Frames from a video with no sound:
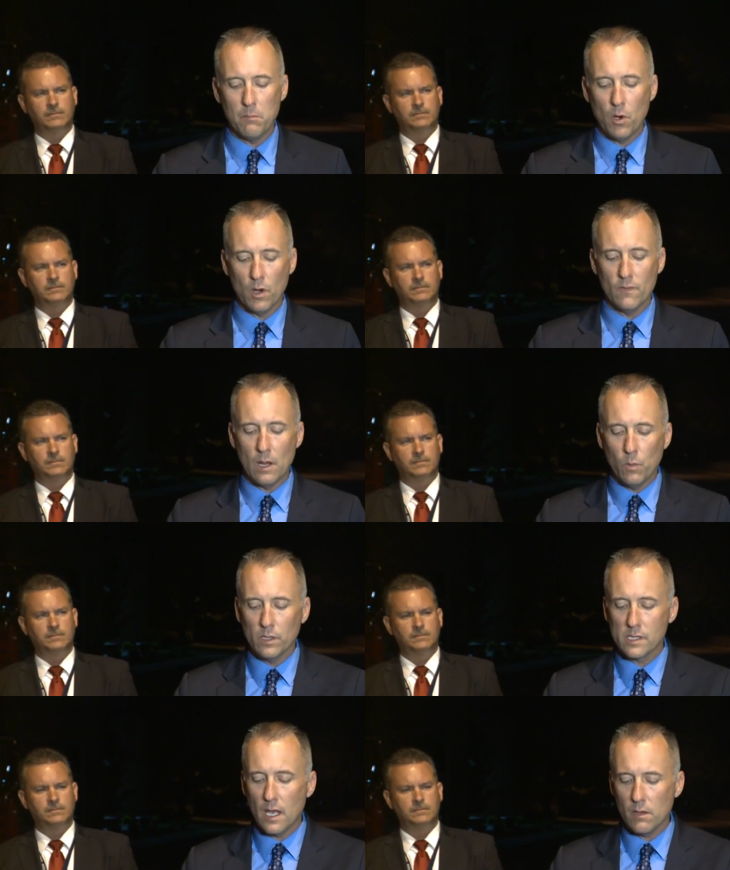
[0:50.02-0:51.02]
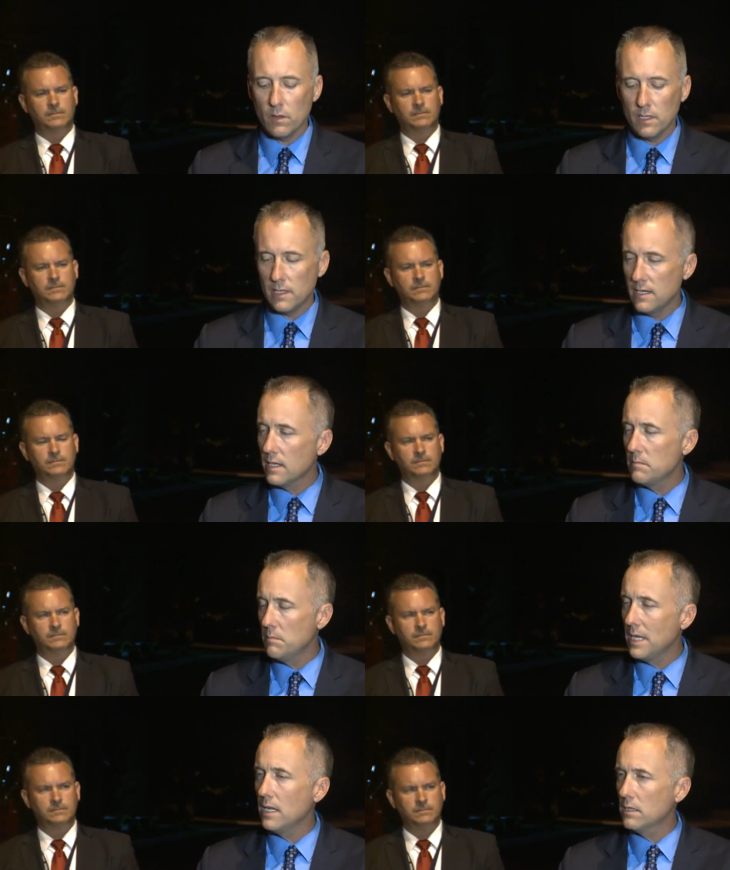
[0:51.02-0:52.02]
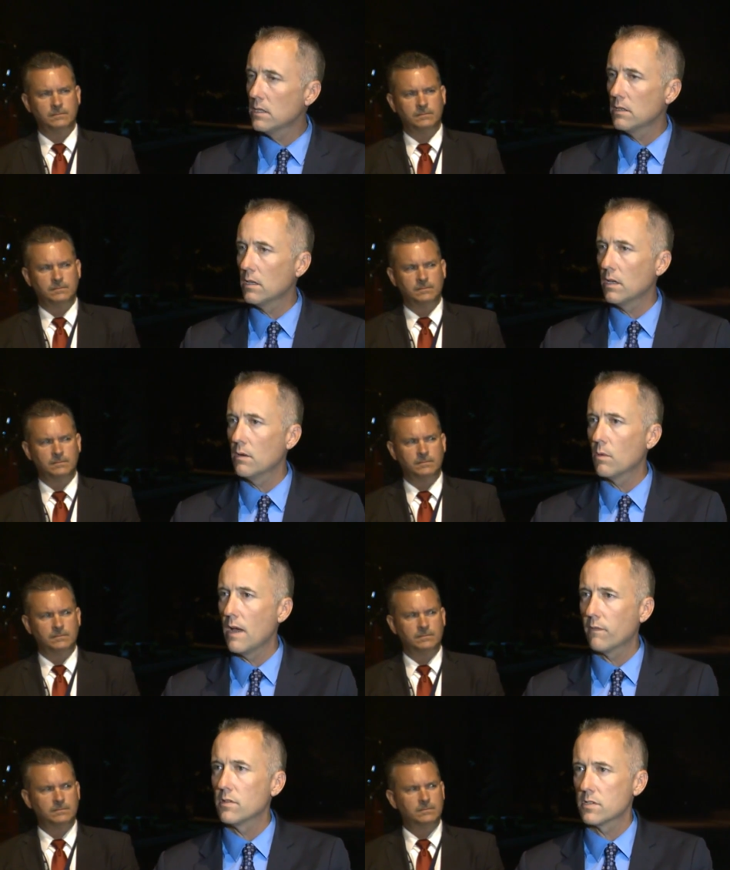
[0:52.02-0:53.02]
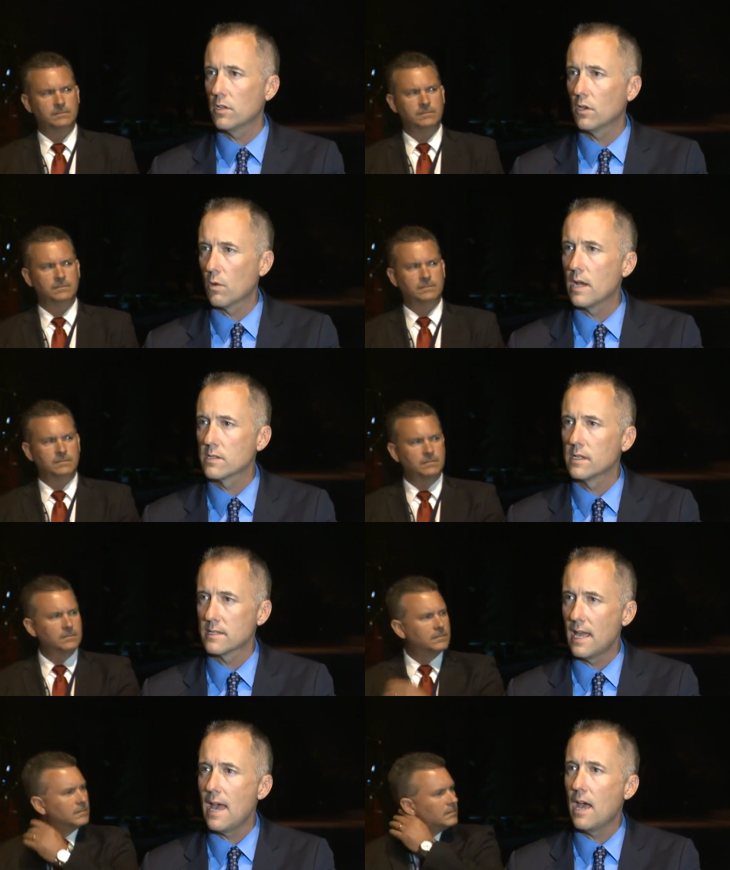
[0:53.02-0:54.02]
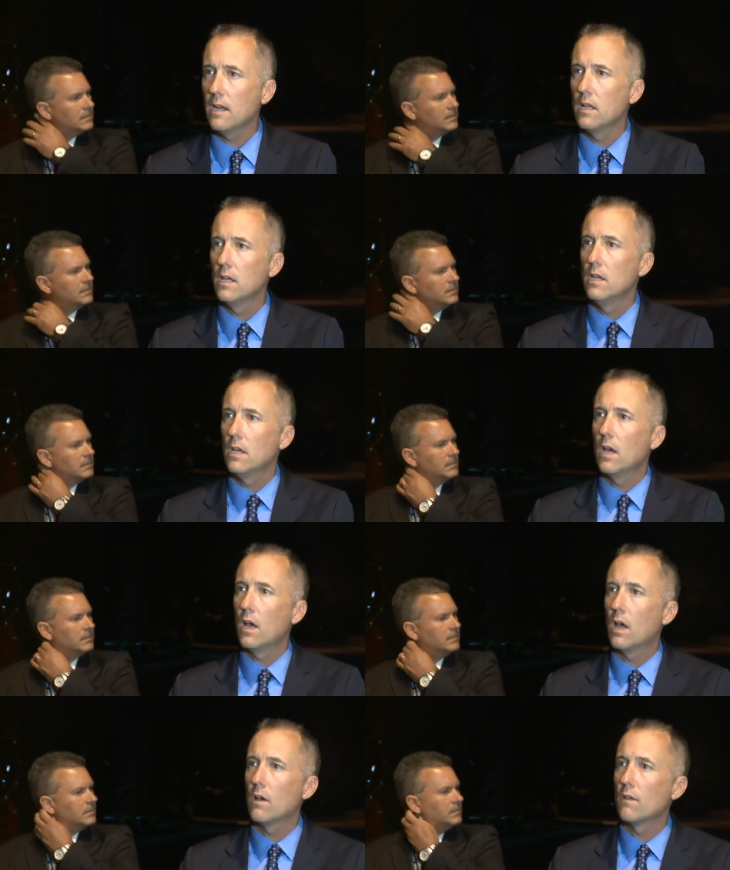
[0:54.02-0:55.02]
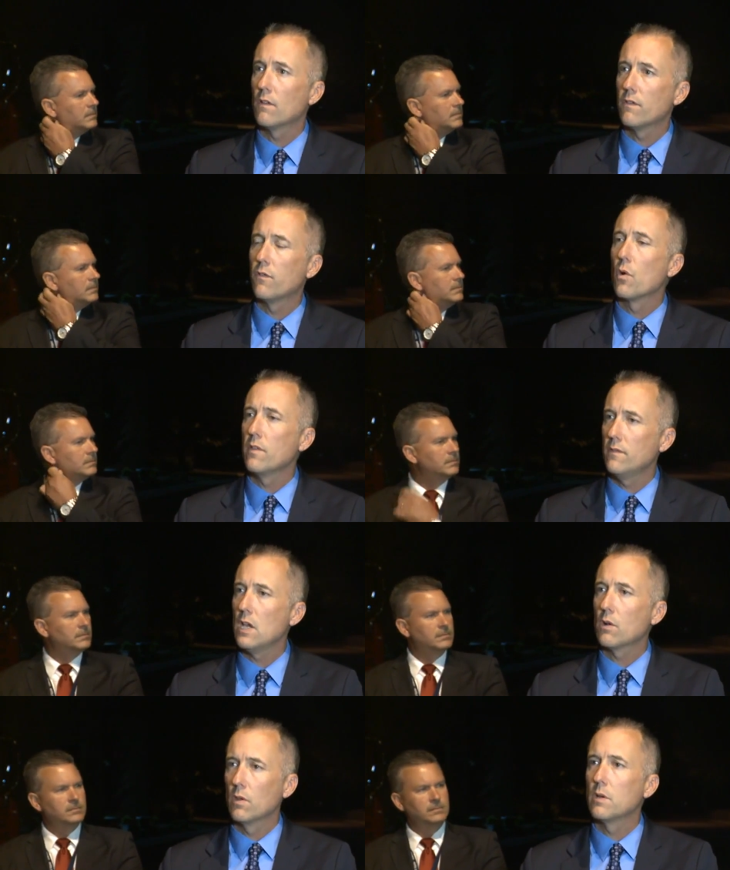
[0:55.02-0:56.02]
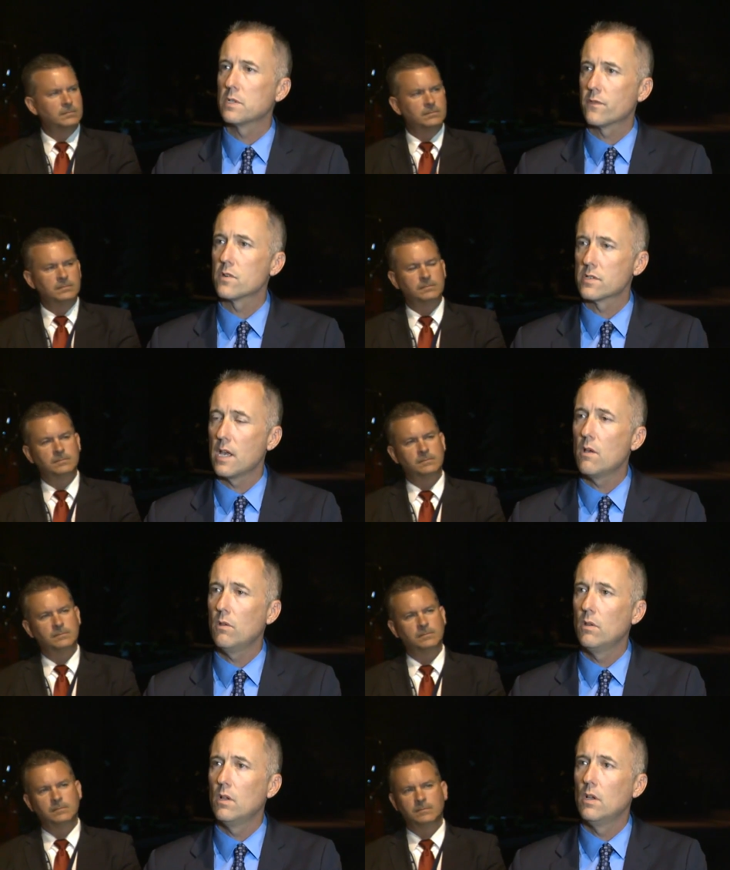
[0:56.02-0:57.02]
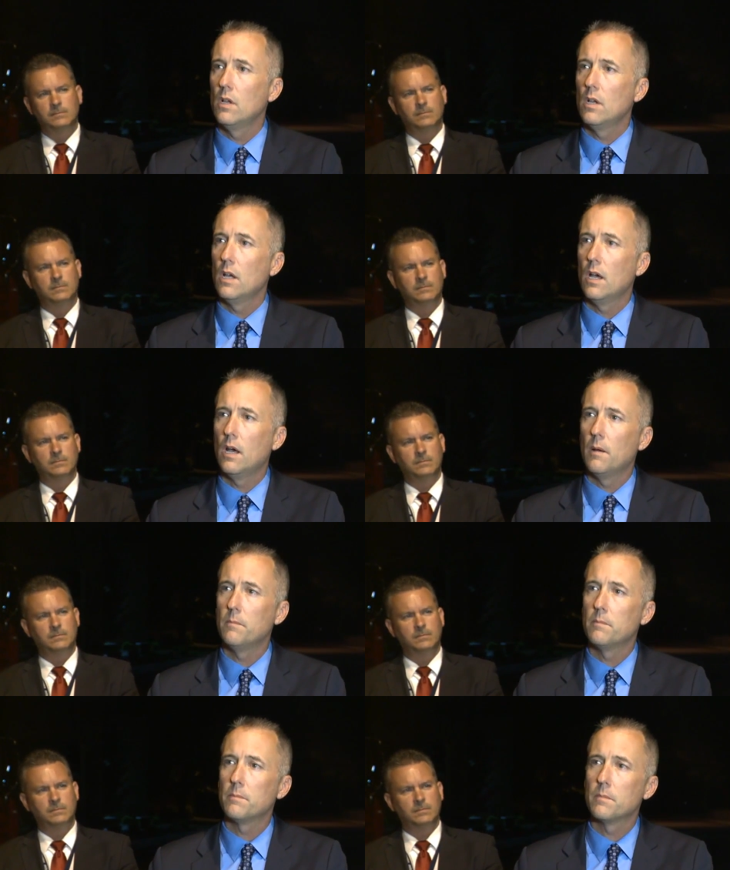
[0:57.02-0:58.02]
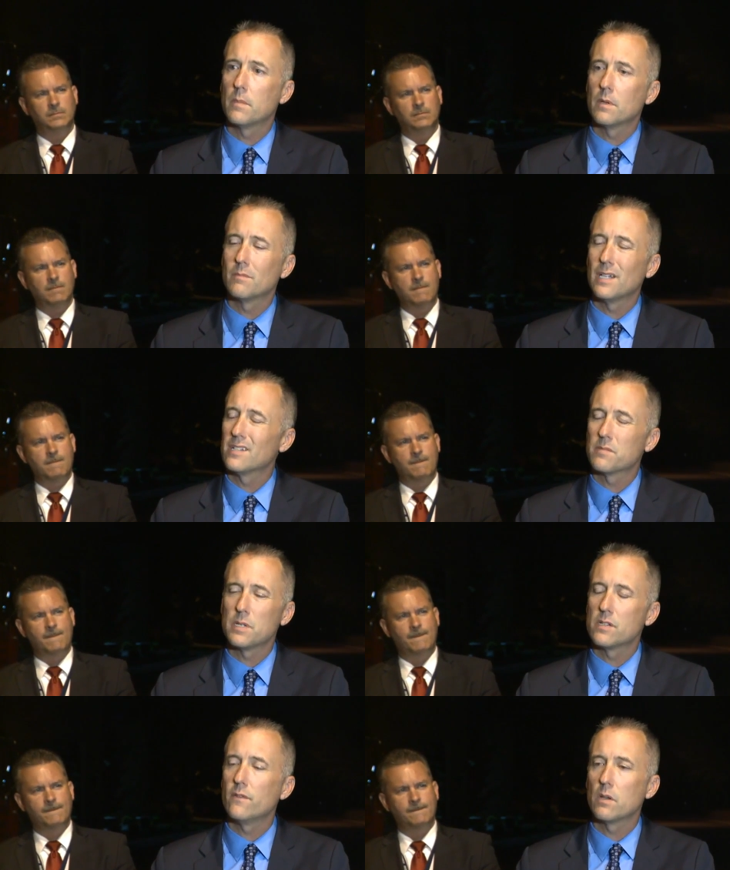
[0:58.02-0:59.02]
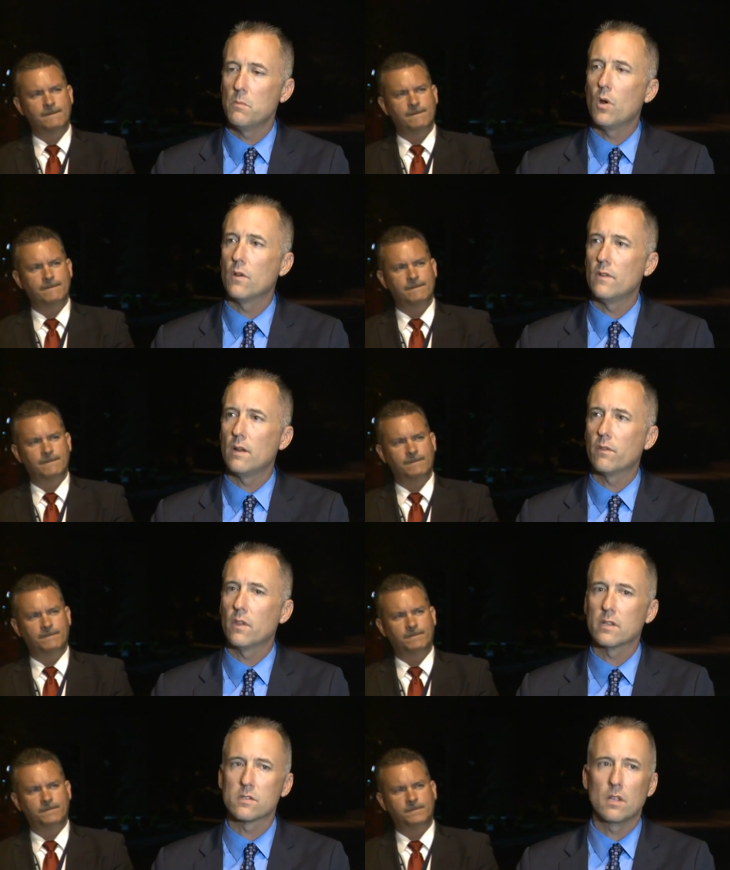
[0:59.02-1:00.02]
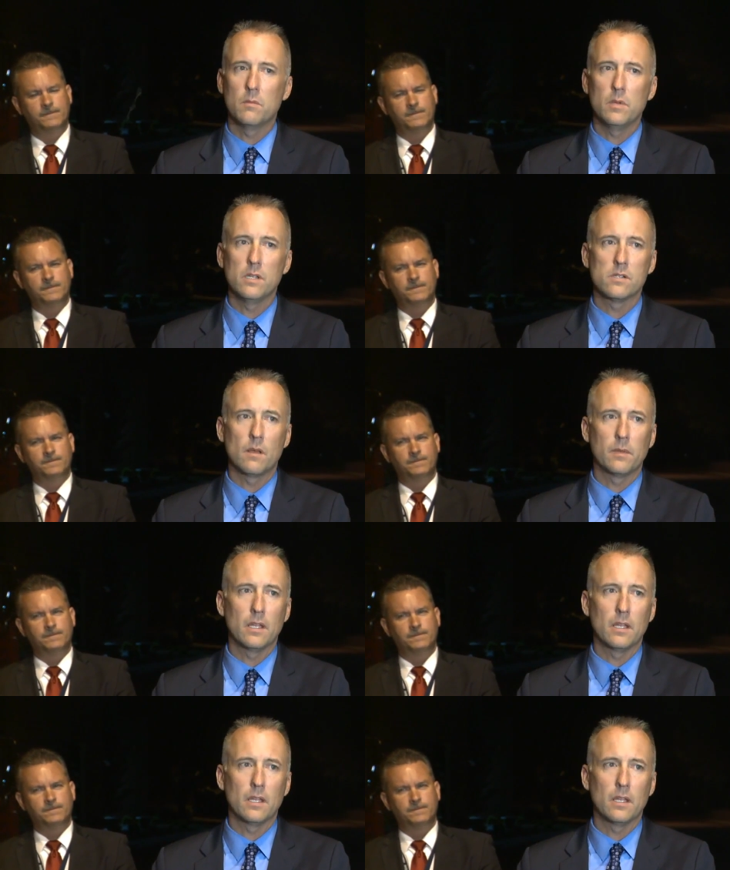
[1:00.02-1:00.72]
Speaker 1: motive, I will tell you that they did meet in reference to the Craigslist ad uh, for the vehicle that was for sale. Um, but specific motive, I don't think is going to be something